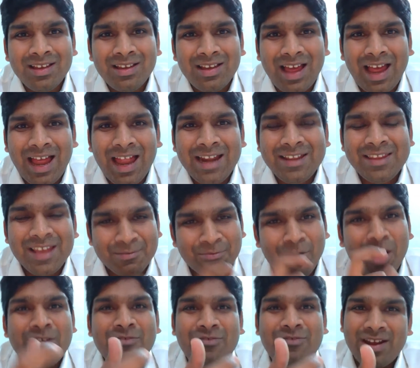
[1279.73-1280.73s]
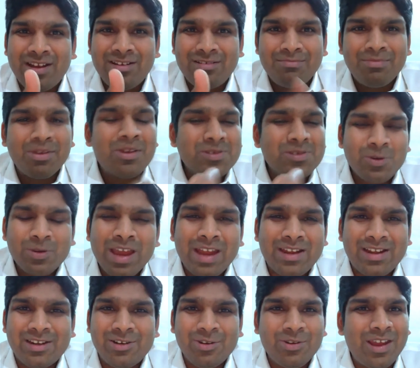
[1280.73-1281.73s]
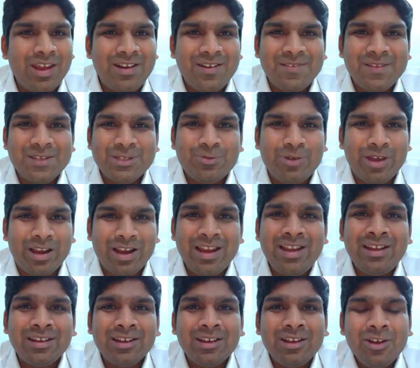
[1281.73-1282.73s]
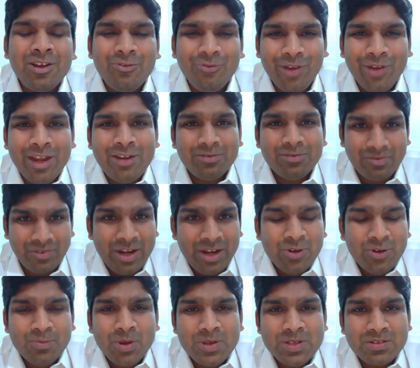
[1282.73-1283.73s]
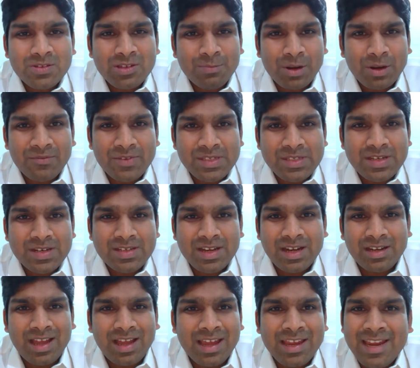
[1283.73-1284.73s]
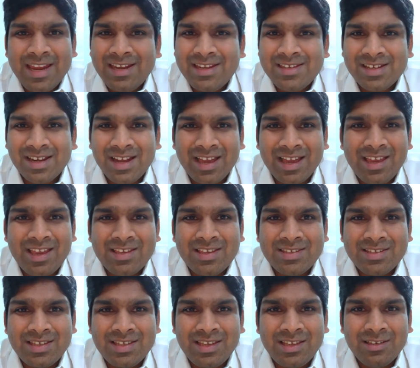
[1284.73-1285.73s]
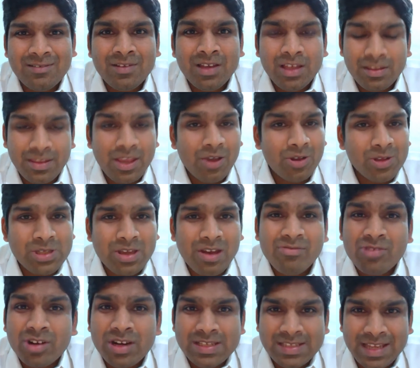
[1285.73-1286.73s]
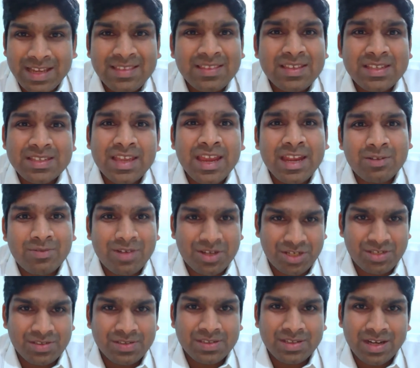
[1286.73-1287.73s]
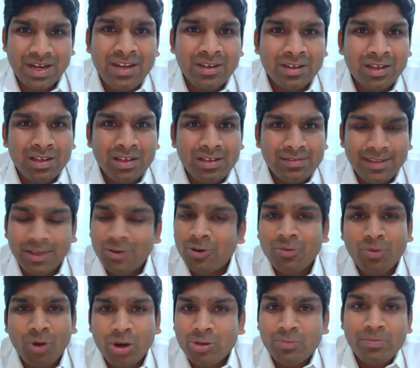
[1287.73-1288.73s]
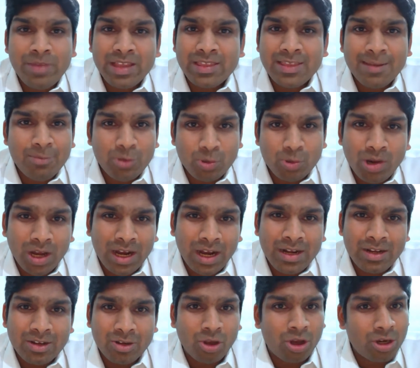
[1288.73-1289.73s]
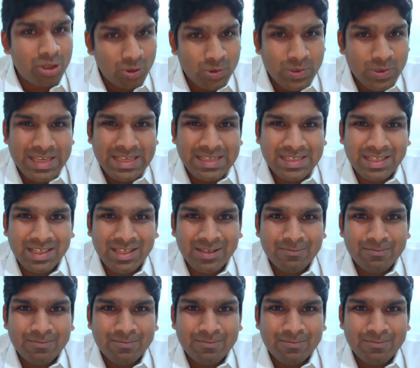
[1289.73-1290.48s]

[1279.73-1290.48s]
and they're modified. Because look at it this way, right? Where do most of the professors at IITs and IISc, they also have to design these GATE questions, right? They don't want to make them too hard, not too easy.